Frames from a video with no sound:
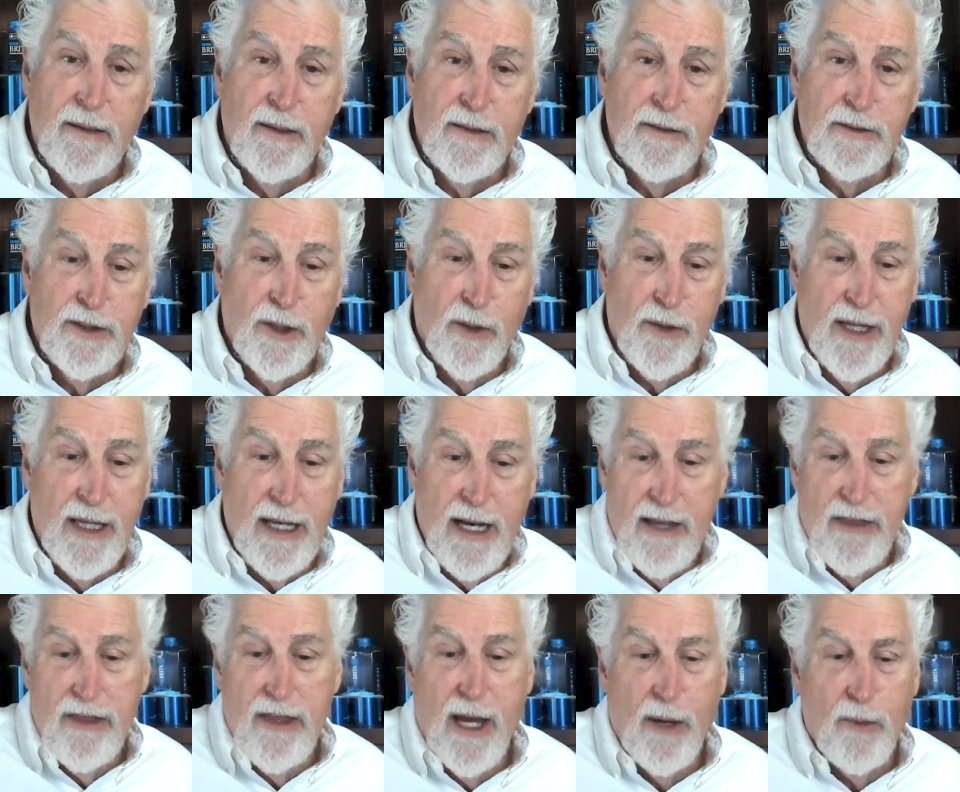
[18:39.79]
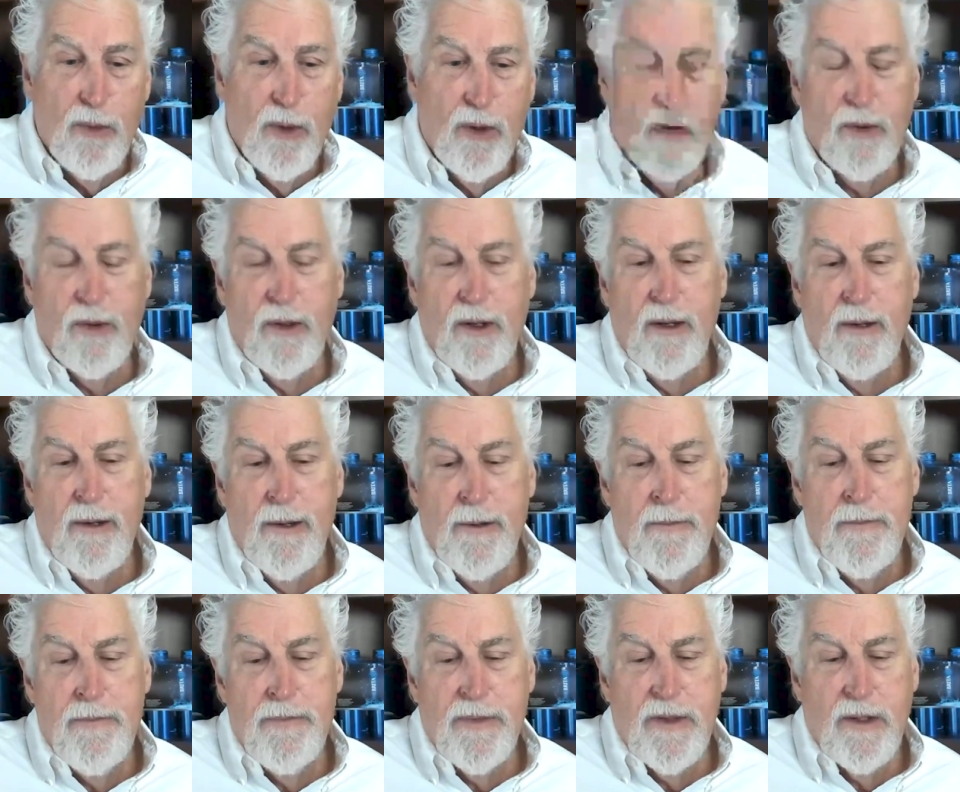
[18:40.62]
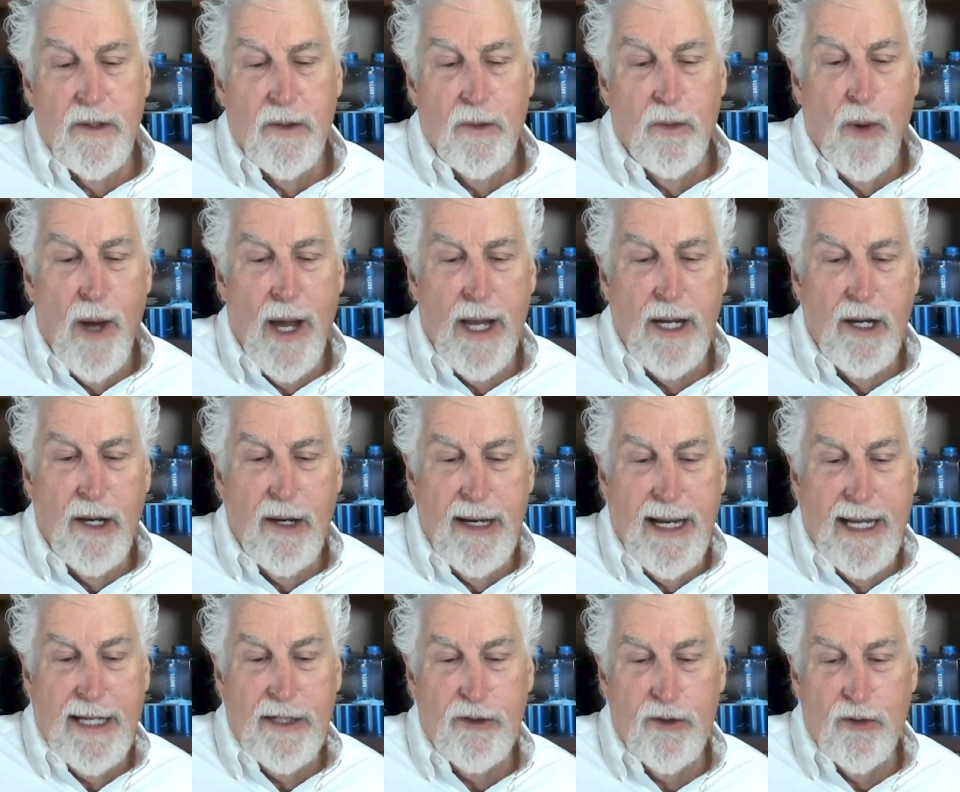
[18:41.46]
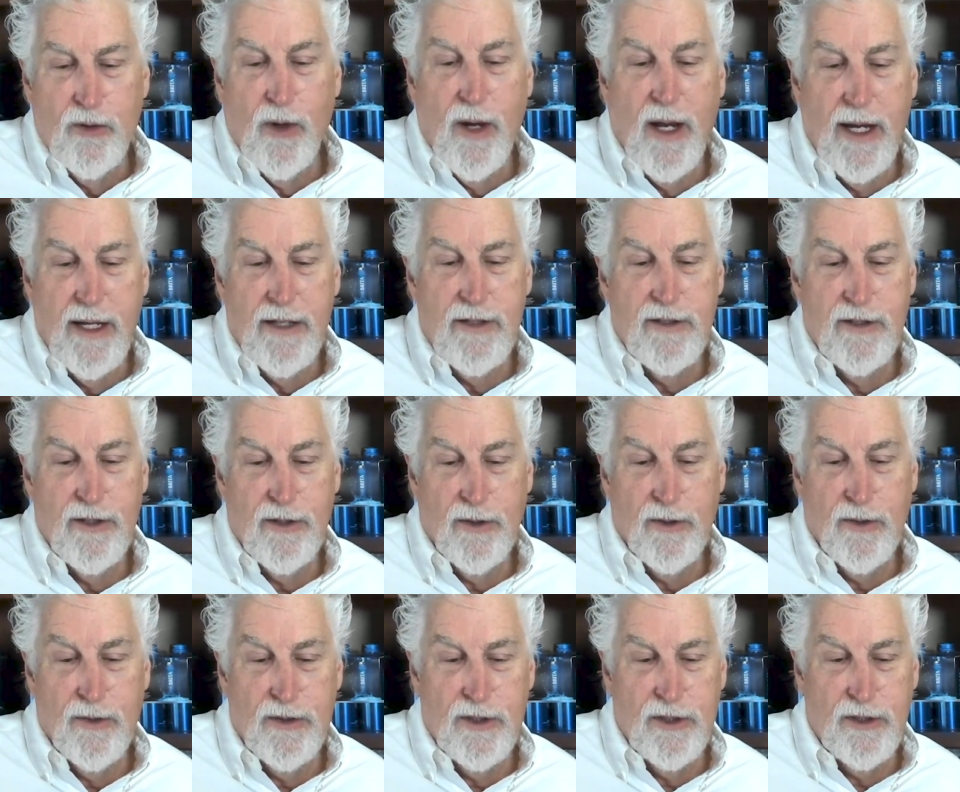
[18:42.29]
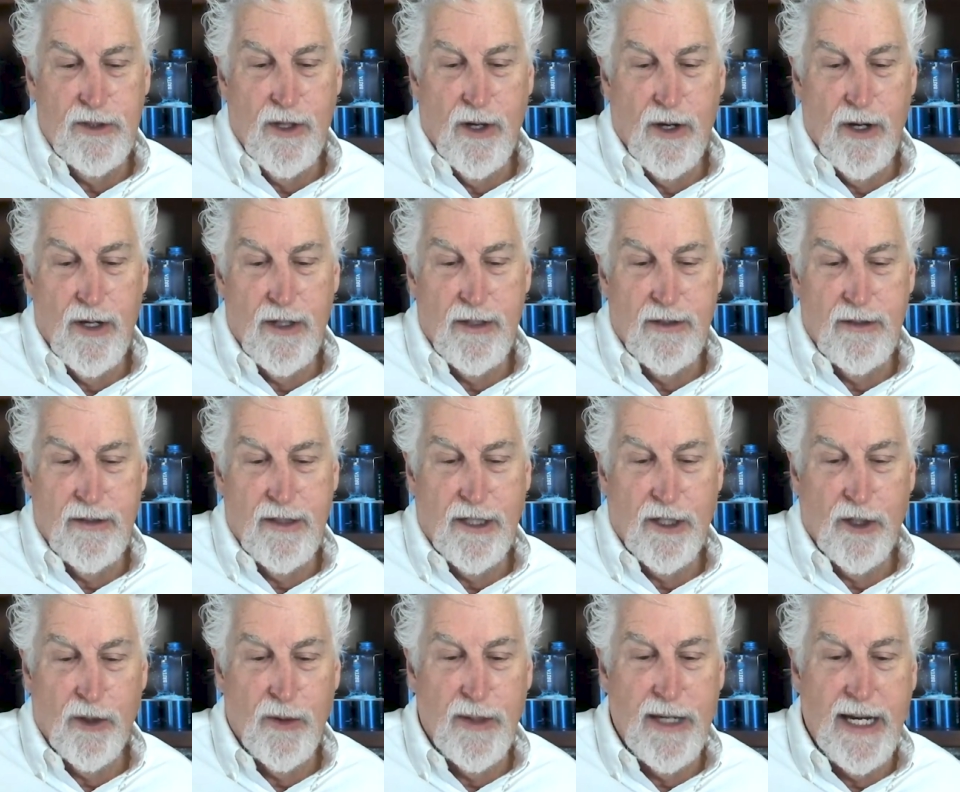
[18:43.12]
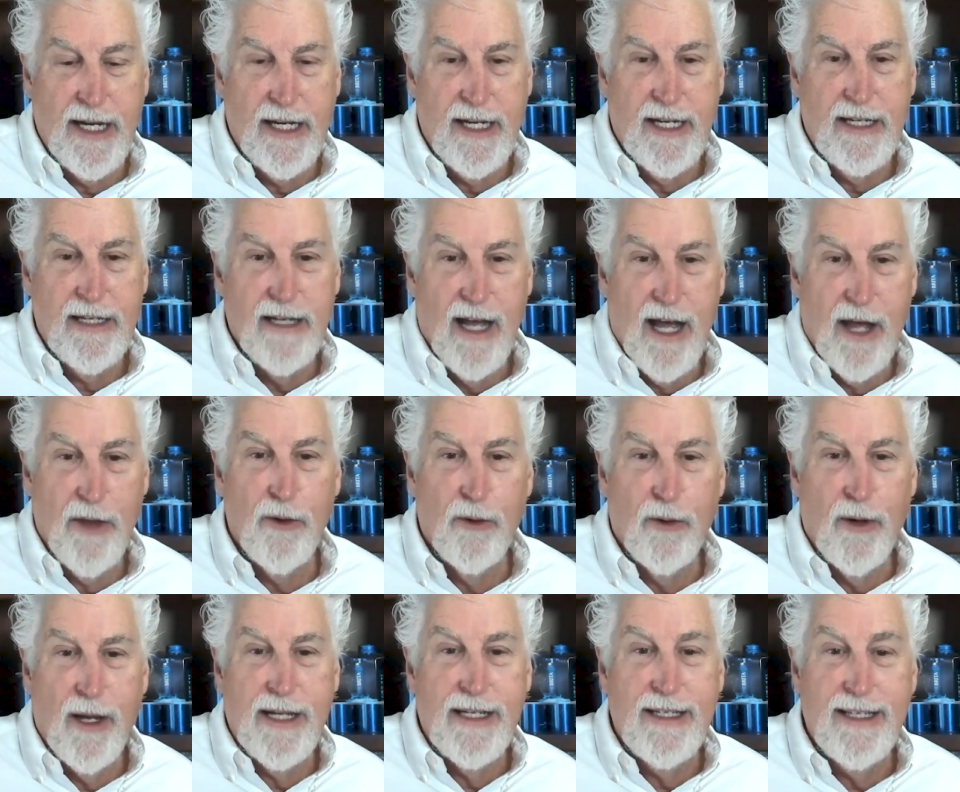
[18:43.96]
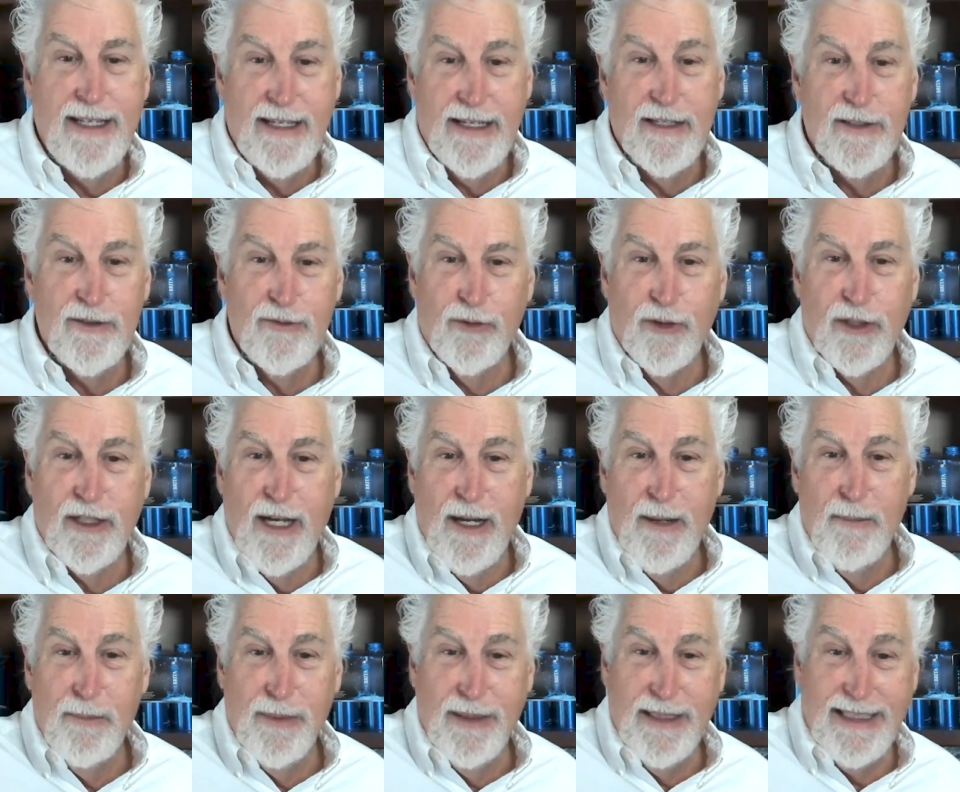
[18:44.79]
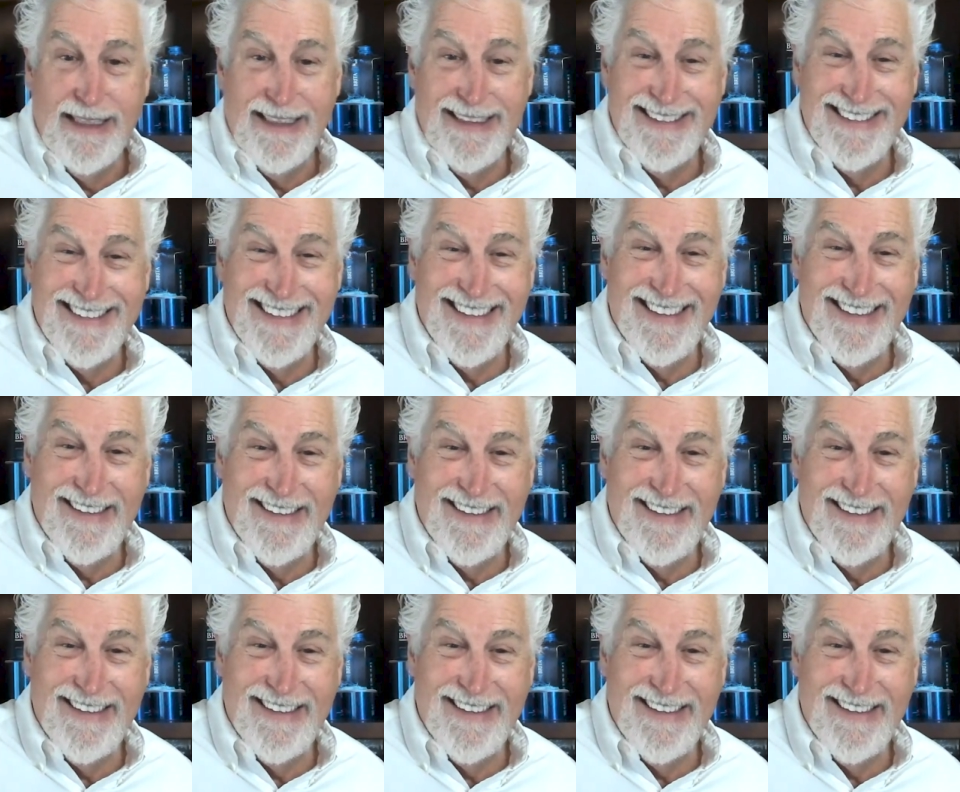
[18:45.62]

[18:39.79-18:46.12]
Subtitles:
So then I thought, well, why don't I try to start to creating other ideas for companies?